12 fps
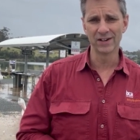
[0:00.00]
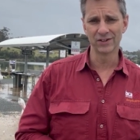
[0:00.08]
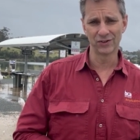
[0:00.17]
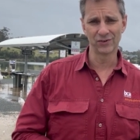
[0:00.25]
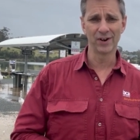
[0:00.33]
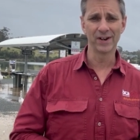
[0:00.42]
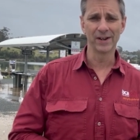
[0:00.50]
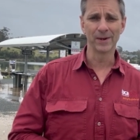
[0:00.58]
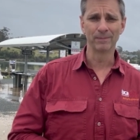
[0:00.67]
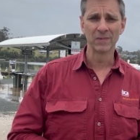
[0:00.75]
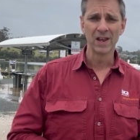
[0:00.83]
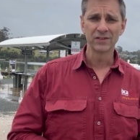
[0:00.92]
Australia.
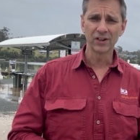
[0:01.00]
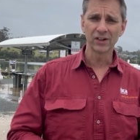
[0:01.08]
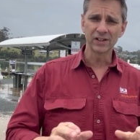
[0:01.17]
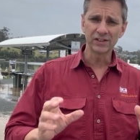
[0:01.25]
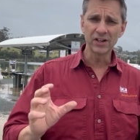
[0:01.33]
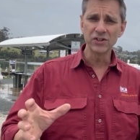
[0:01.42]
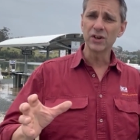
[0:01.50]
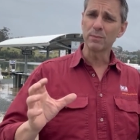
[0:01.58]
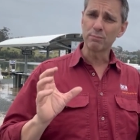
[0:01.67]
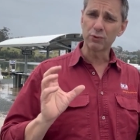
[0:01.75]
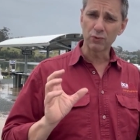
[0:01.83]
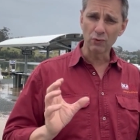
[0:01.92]
So continue to
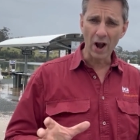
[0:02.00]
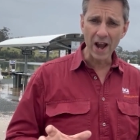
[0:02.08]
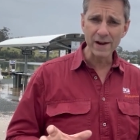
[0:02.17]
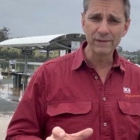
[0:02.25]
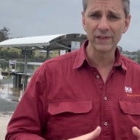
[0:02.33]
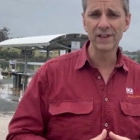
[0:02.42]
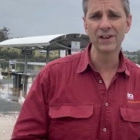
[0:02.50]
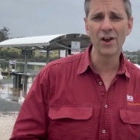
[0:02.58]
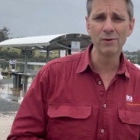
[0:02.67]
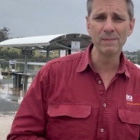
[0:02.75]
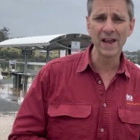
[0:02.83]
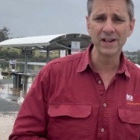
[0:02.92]
pray for the
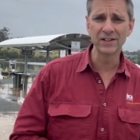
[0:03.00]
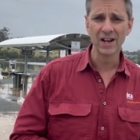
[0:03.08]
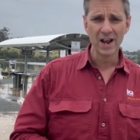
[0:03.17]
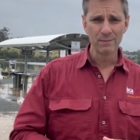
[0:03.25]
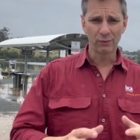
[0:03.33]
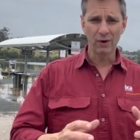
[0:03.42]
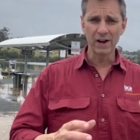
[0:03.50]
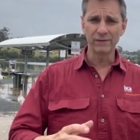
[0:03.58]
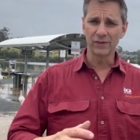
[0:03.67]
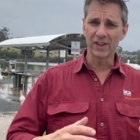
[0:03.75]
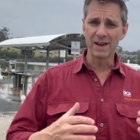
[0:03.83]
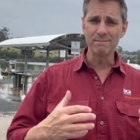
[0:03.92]
nomads, pray for
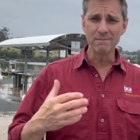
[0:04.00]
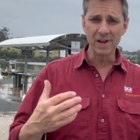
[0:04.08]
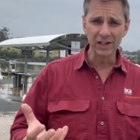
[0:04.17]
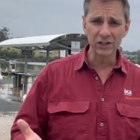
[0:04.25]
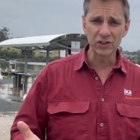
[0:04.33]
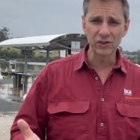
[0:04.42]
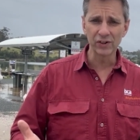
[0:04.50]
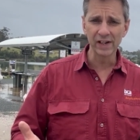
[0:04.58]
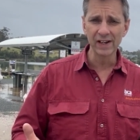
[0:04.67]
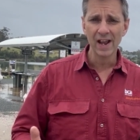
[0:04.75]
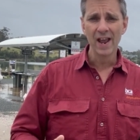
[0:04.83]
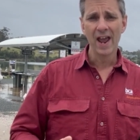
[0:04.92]
their ministry ministry,
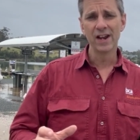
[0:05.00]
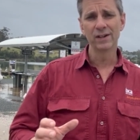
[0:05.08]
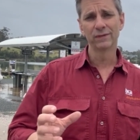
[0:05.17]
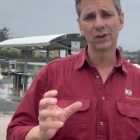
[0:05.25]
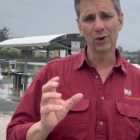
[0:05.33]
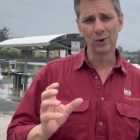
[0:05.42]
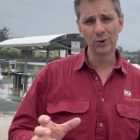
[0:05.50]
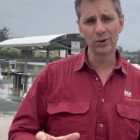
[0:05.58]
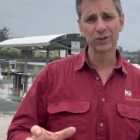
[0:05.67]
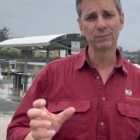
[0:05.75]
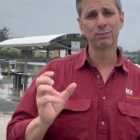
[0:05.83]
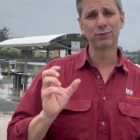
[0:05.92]
and of course,
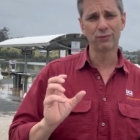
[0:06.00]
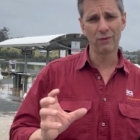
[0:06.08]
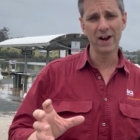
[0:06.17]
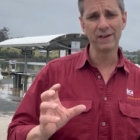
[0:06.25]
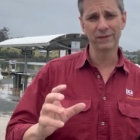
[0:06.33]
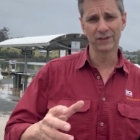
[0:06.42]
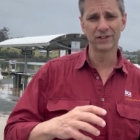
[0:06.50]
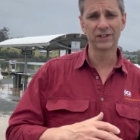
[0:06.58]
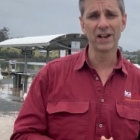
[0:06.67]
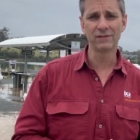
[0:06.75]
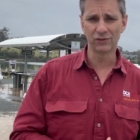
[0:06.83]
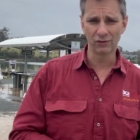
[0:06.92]
pray for
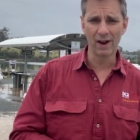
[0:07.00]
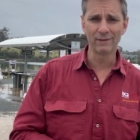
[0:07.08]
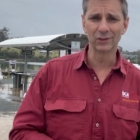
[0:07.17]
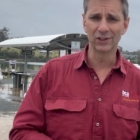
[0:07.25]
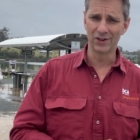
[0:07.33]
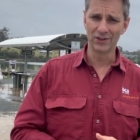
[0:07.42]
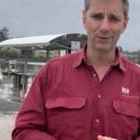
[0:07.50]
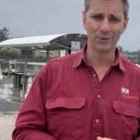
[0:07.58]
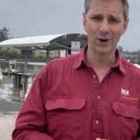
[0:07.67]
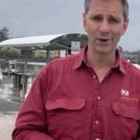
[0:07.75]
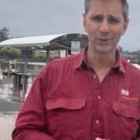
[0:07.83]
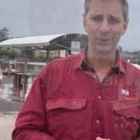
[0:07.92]
safe travel on the
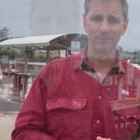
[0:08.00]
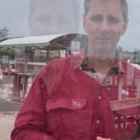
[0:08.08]
road.